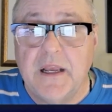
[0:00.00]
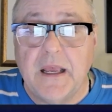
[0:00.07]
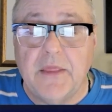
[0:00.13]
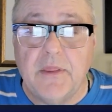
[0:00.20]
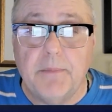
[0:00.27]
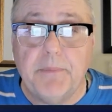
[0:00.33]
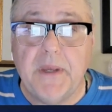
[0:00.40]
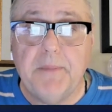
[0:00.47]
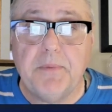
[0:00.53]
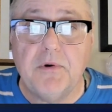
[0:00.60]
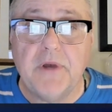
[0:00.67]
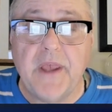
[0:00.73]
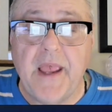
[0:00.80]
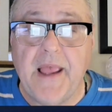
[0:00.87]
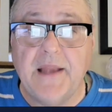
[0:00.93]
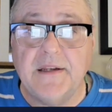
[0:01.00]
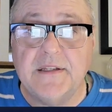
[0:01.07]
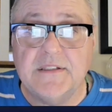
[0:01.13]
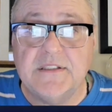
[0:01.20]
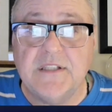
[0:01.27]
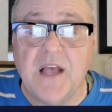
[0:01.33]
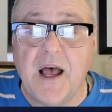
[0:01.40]
and the people can't
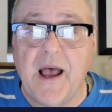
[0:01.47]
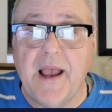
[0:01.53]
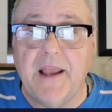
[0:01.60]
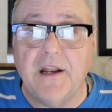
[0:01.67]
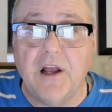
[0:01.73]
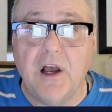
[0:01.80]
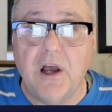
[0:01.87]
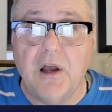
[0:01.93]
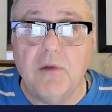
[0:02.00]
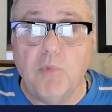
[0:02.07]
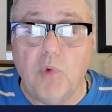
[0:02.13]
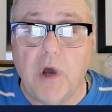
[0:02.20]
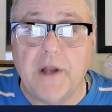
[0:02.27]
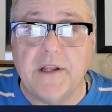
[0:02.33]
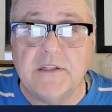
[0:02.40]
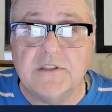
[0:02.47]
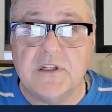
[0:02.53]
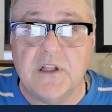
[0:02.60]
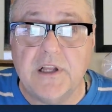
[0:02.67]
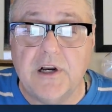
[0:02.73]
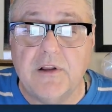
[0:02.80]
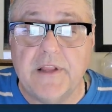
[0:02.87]
decide on what is
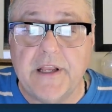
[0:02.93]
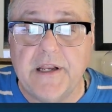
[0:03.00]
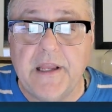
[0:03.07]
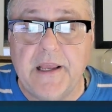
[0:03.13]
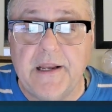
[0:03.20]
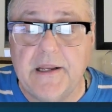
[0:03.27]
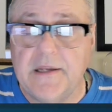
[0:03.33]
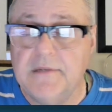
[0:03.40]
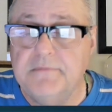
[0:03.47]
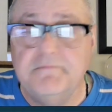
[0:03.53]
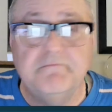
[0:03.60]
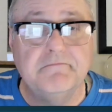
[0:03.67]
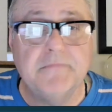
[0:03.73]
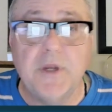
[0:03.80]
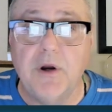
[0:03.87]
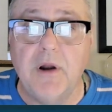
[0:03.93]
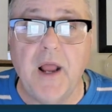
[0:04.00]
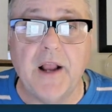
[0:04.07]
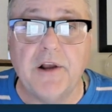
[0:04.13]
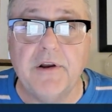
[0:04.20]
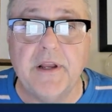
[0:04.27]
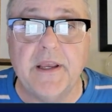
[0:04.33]
clearly needed, you're
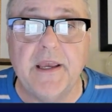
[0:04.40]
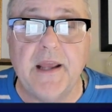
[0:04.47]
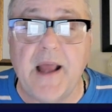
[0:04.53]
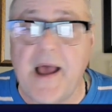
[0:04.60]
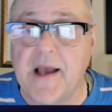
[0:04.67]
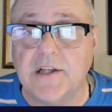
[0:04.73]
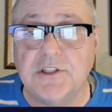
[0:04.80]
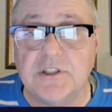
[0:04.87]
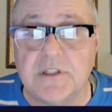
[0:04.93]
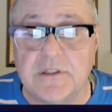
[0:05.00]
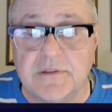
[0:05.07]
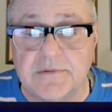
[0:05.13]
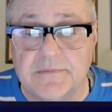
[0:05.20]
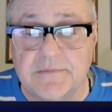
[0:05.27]
not going to get action.